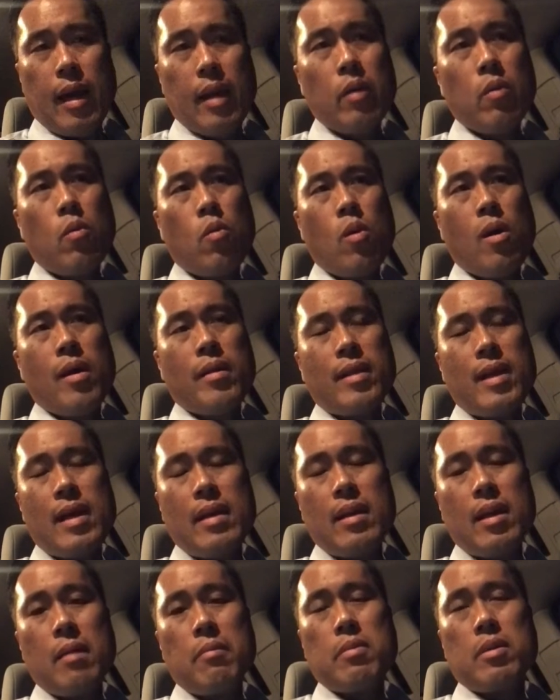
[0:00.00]
I don't want
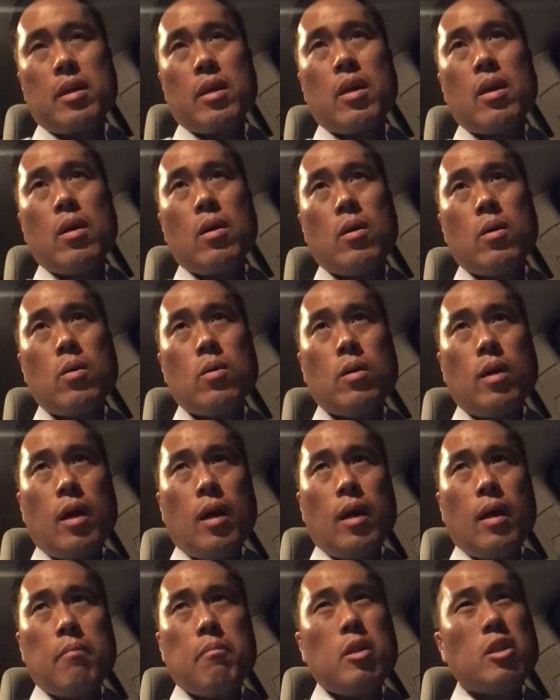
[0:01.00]
that number to go
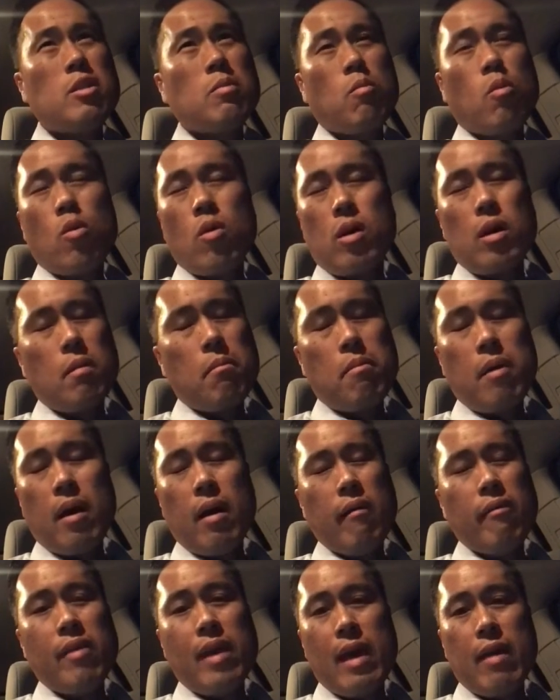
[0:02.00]
much more
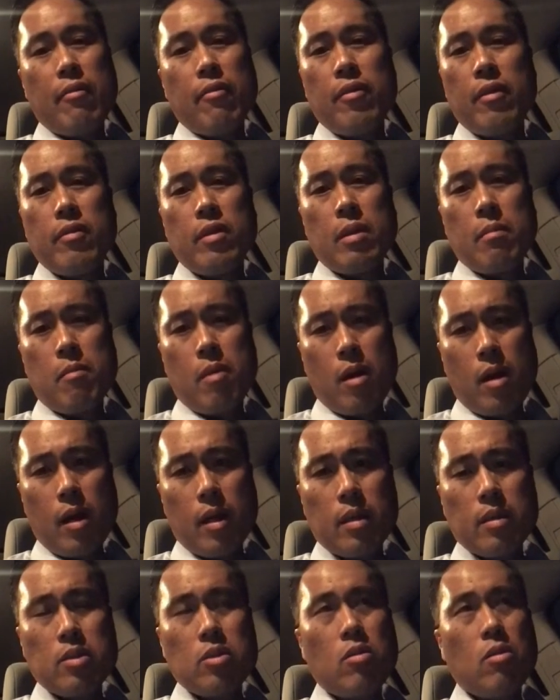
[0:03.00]
above that 50
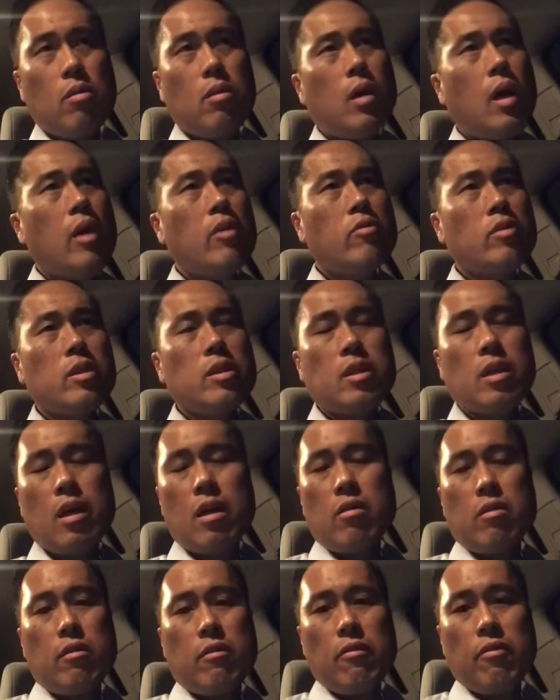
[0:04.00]
mark. So 100 to
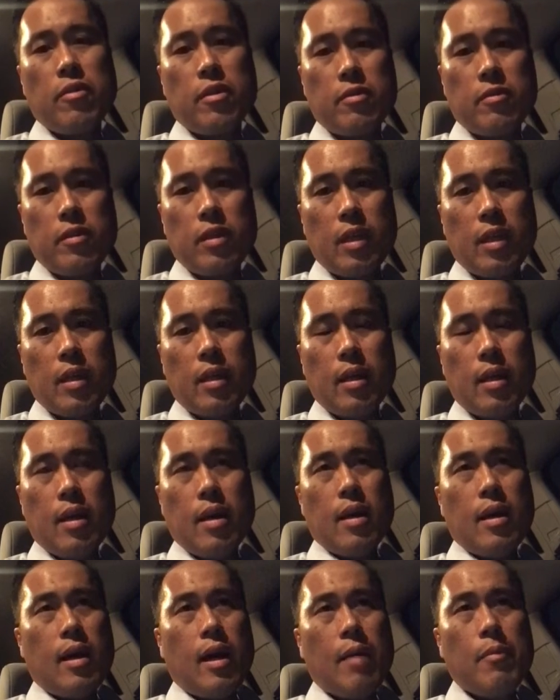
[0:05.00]
150,
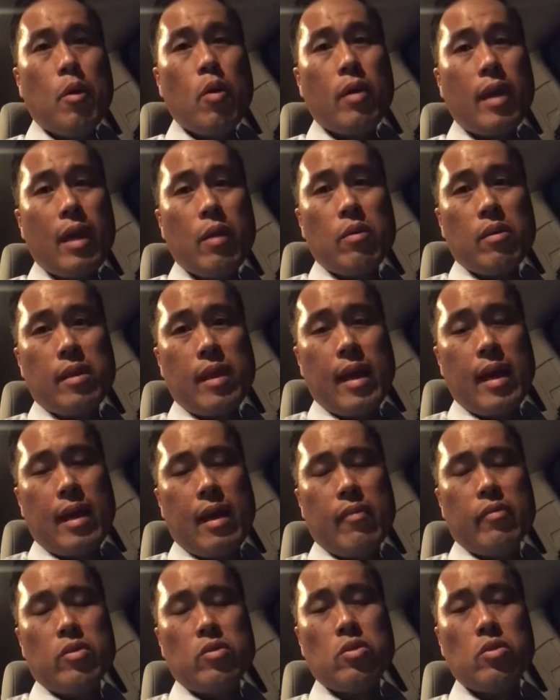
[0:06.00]
I'm okay with that
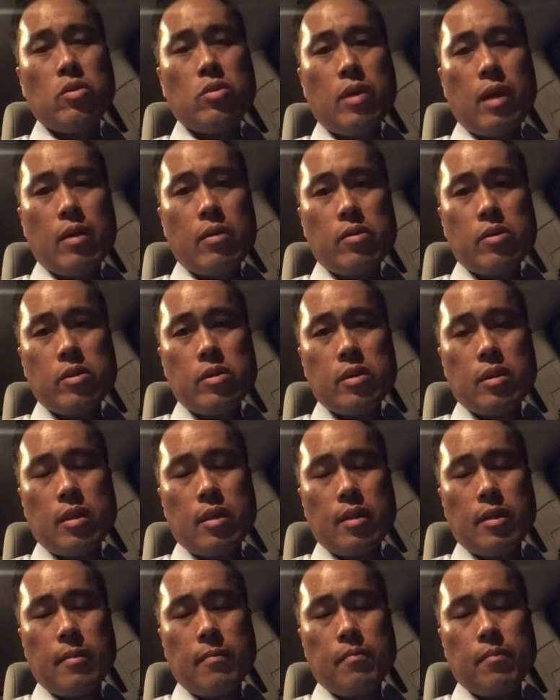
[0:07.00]
after 2 hours
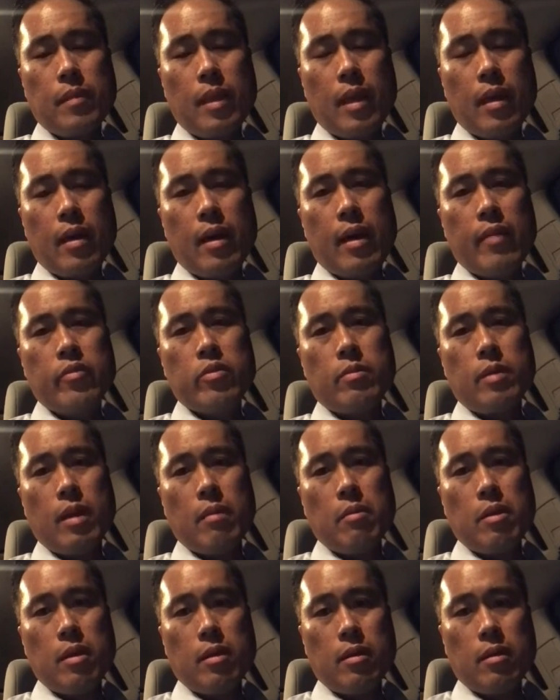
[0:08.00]
after
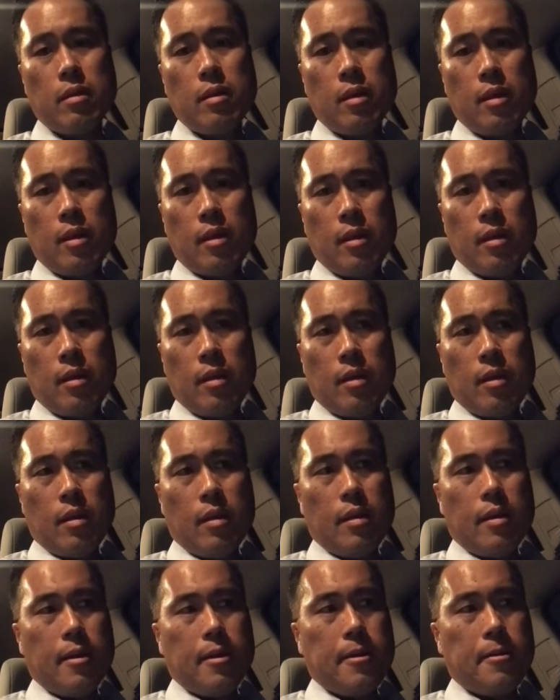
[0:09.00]
my meal.
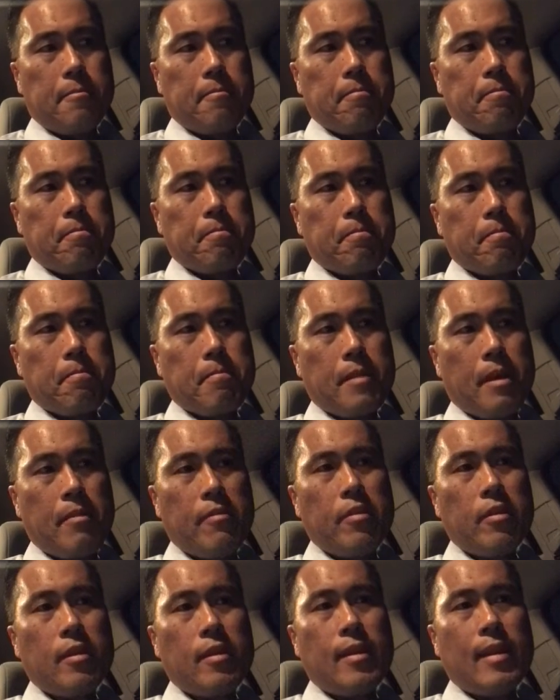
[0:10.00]
I
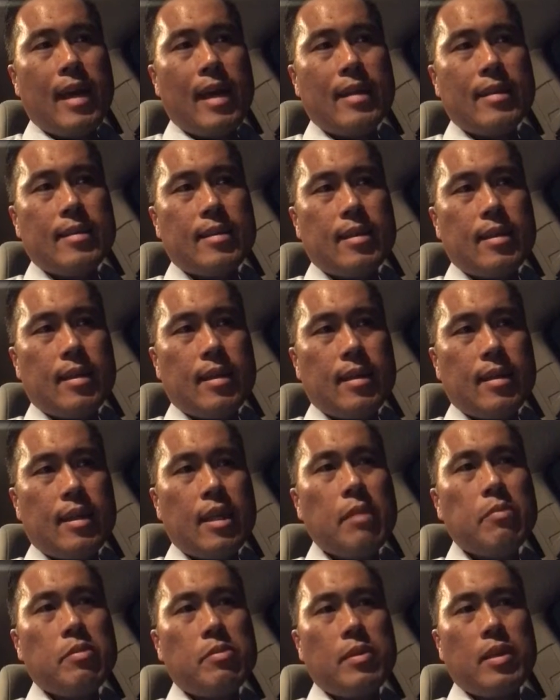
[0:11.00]
feel that
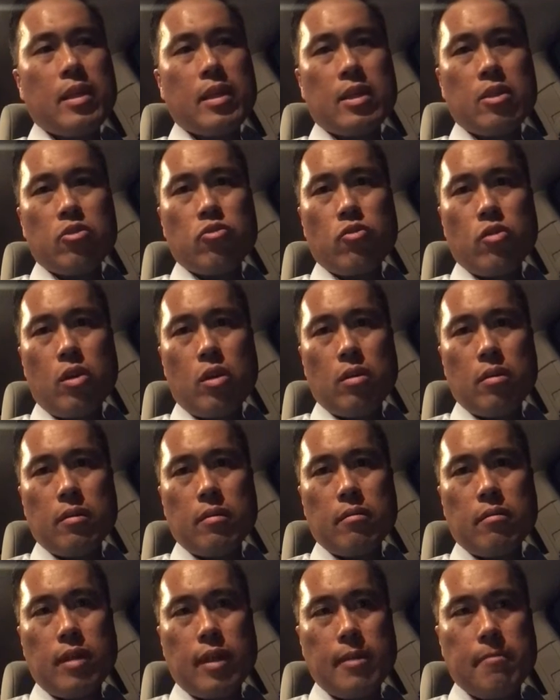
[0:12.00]
keeps me in control,
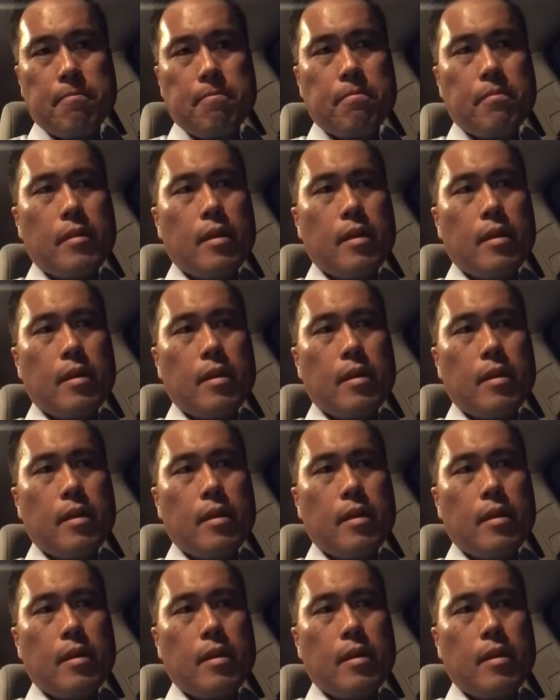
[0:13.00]
right?